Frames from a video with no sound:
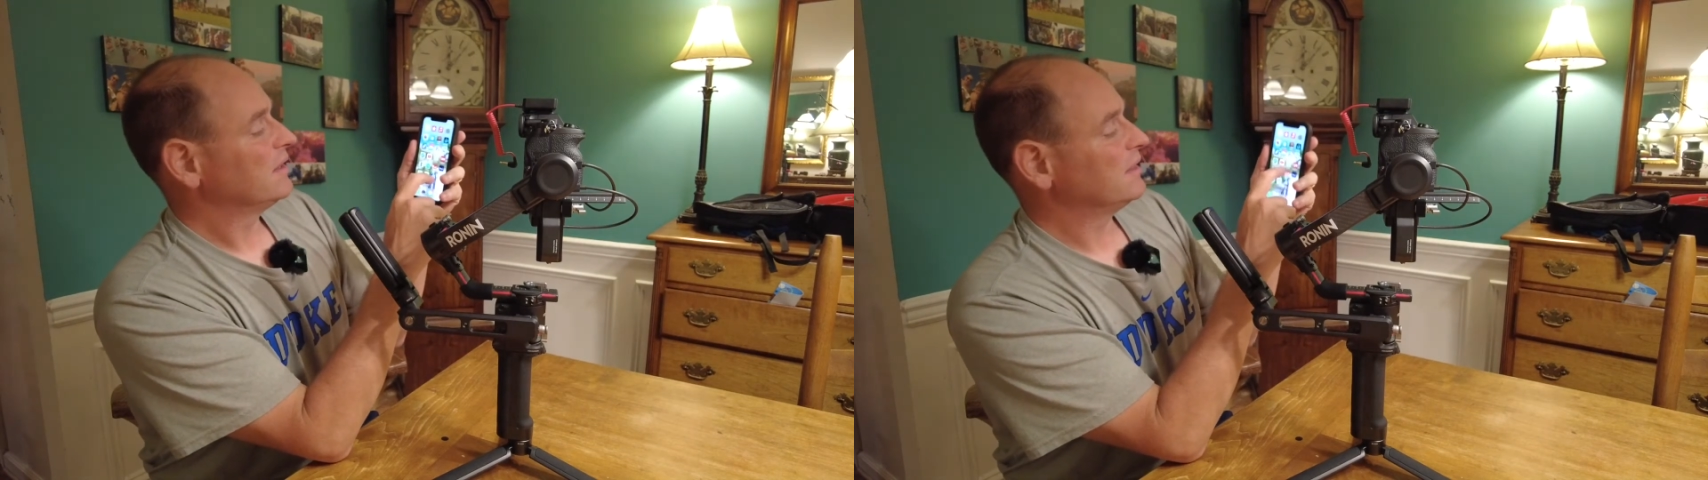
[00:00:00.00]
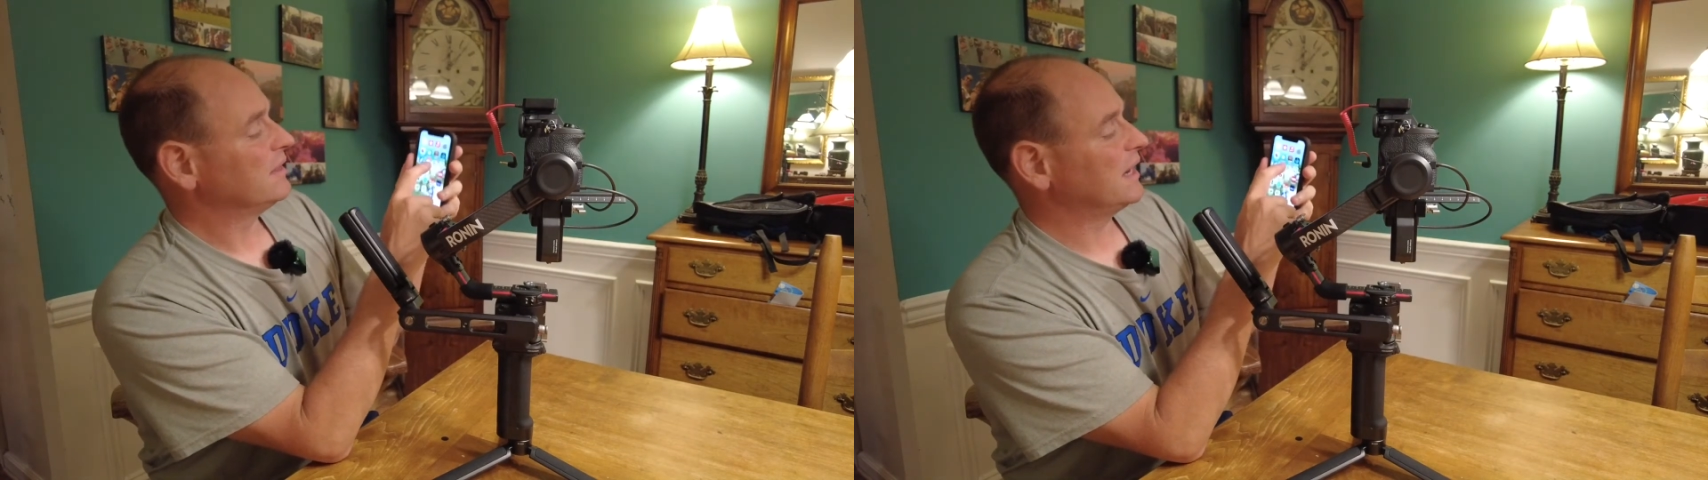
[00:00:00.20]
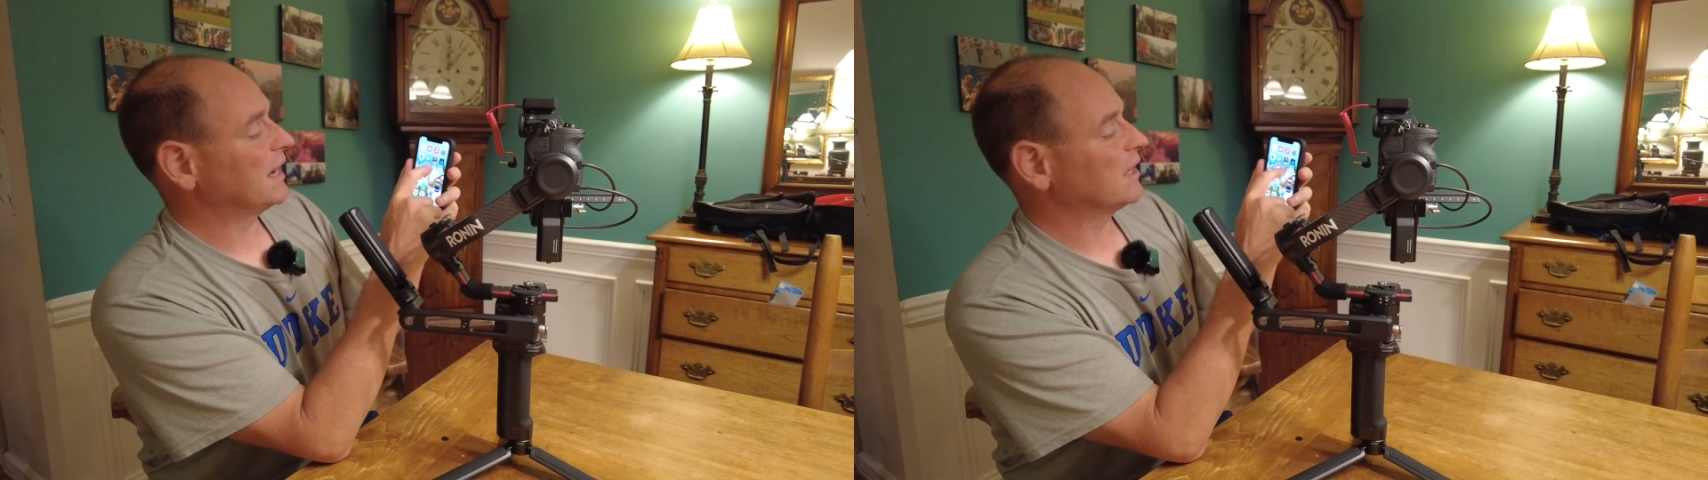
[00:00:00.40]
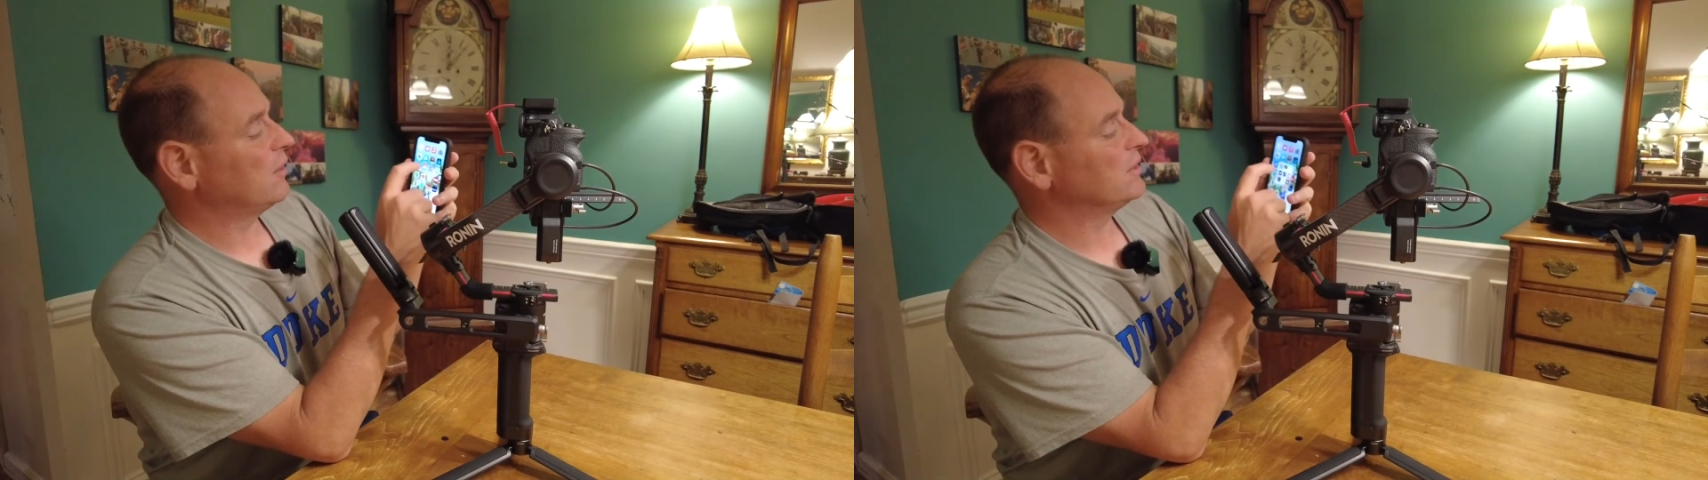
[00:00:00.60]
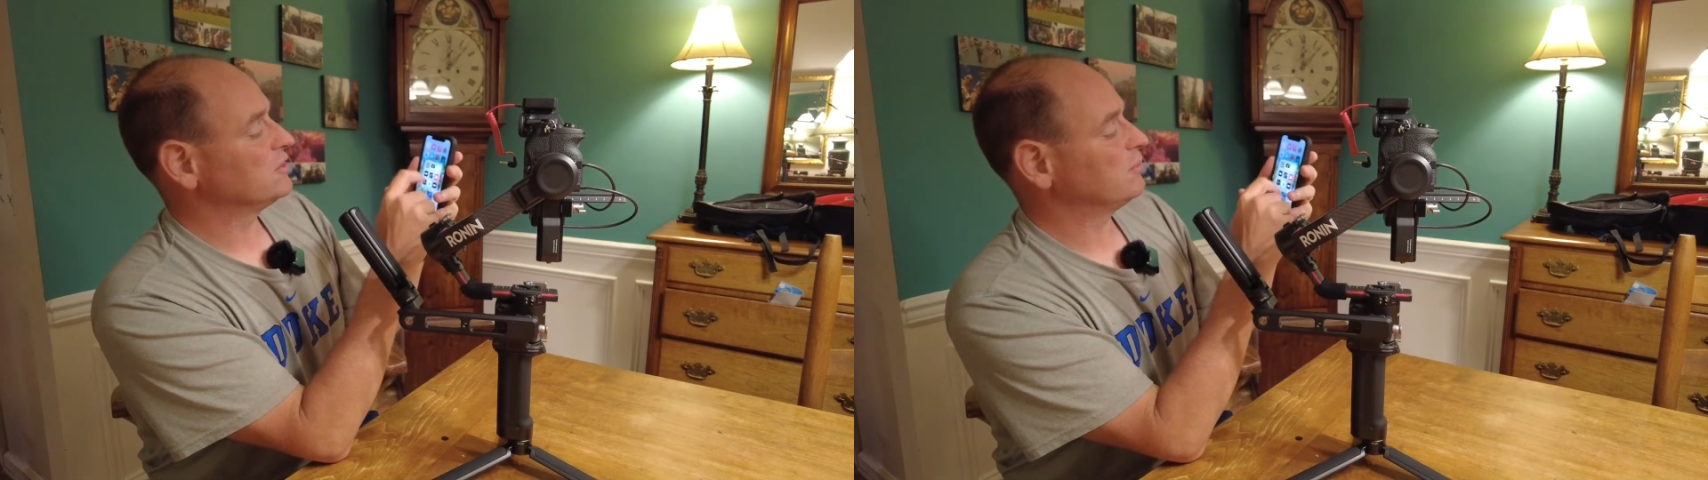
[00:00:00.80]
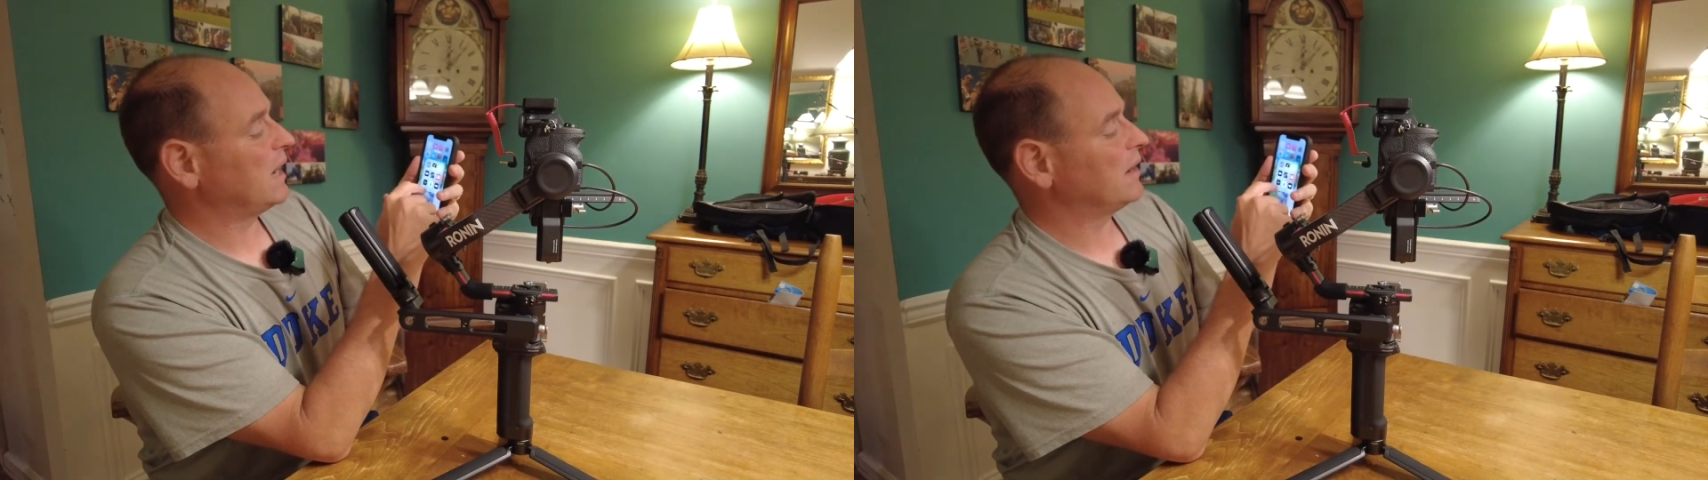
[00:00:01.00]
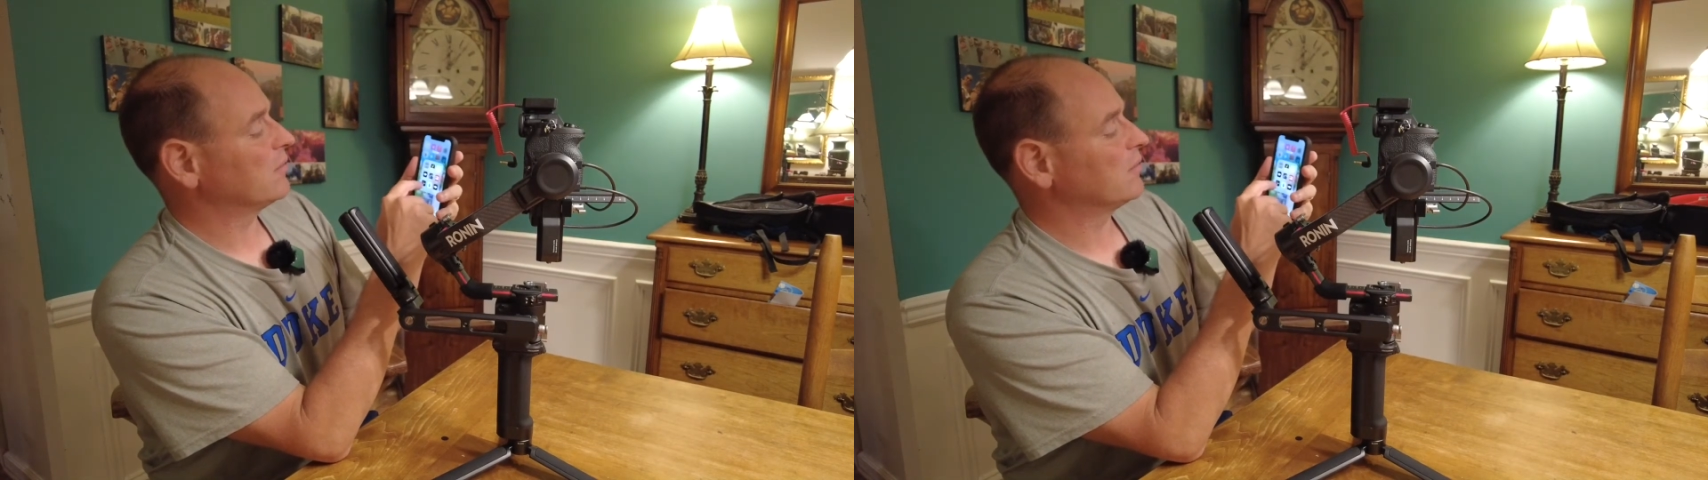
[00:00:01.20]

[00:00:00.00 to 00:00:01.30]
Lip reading: then I go into my